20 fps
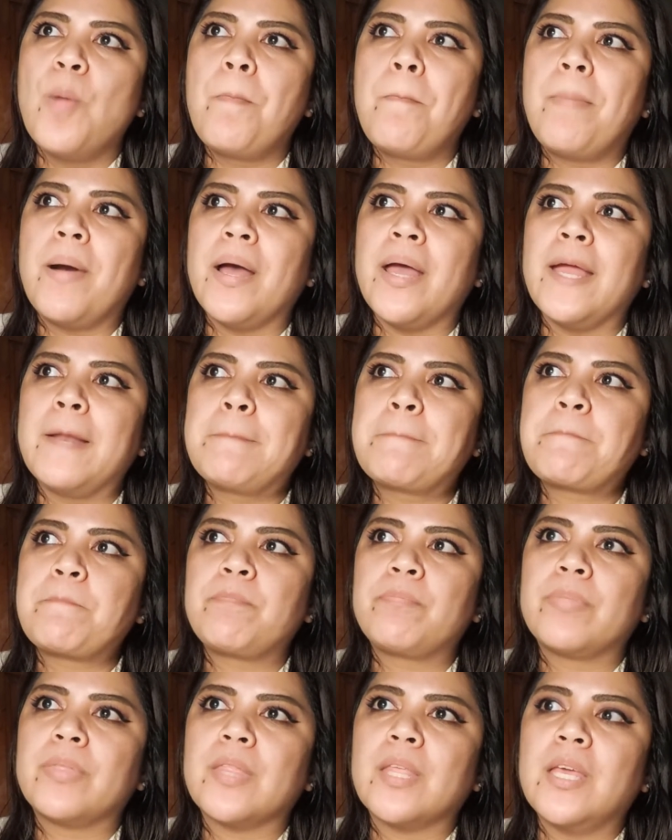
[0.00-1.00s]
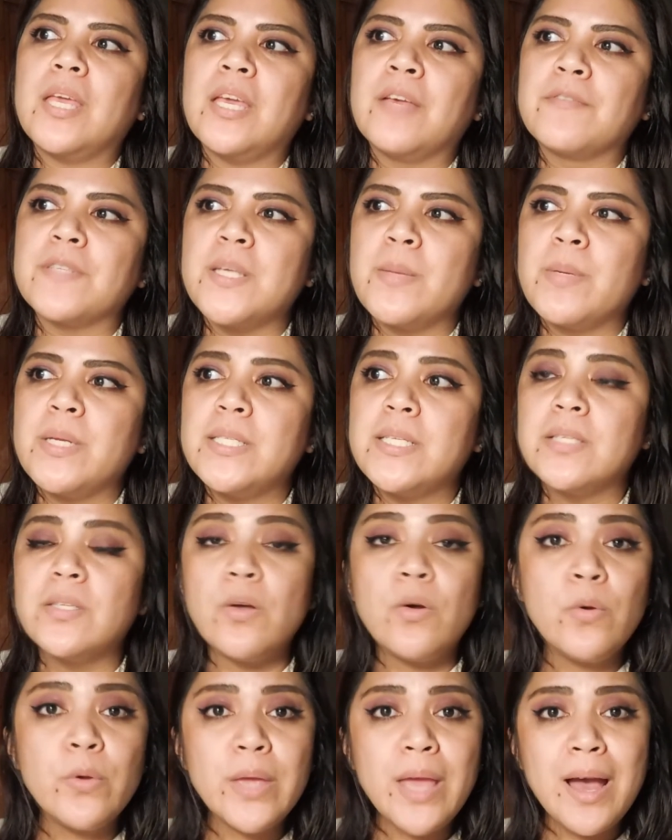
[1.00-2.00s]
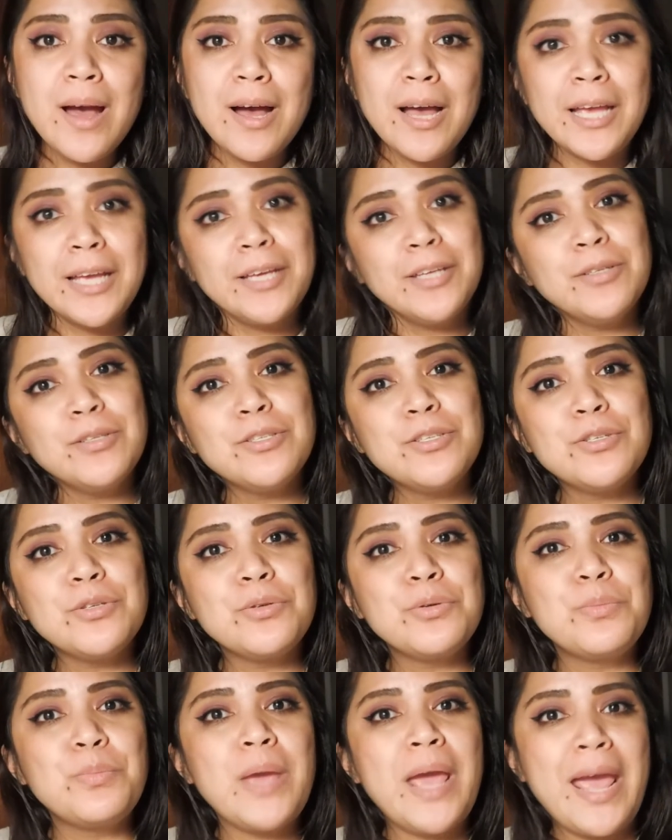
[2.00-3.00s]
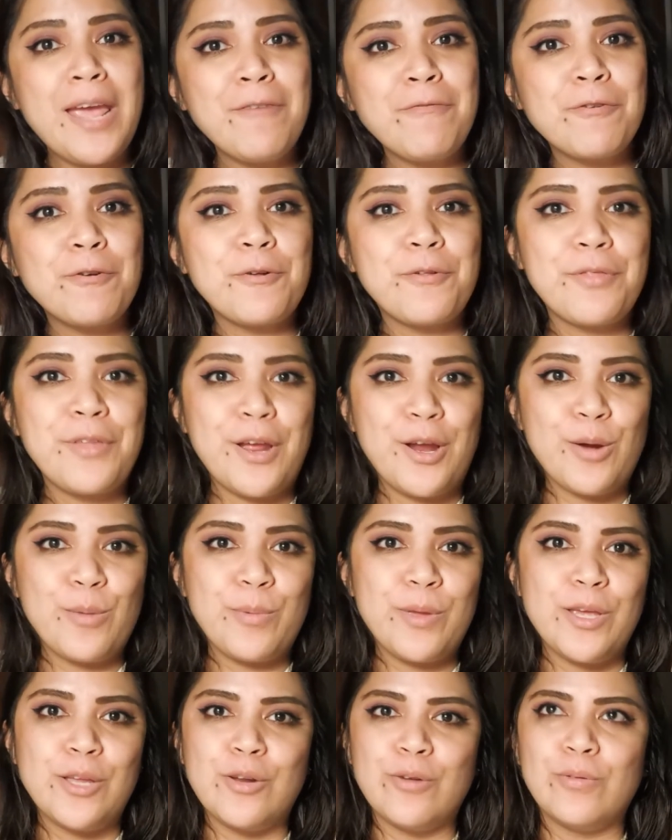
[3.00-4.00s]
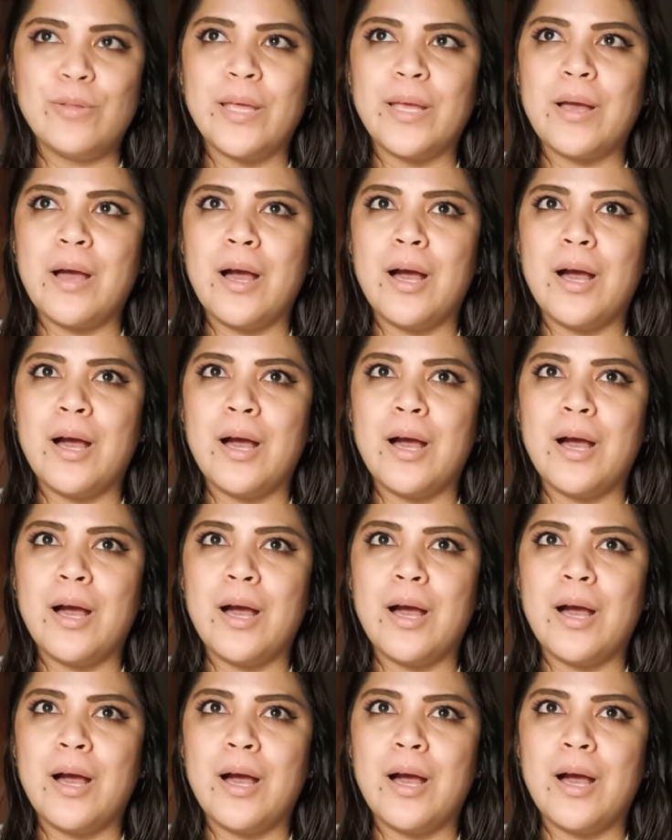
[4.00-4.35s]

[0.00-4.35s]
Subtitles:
but if somebody says, oh yeah, I can do behavioral therapy, like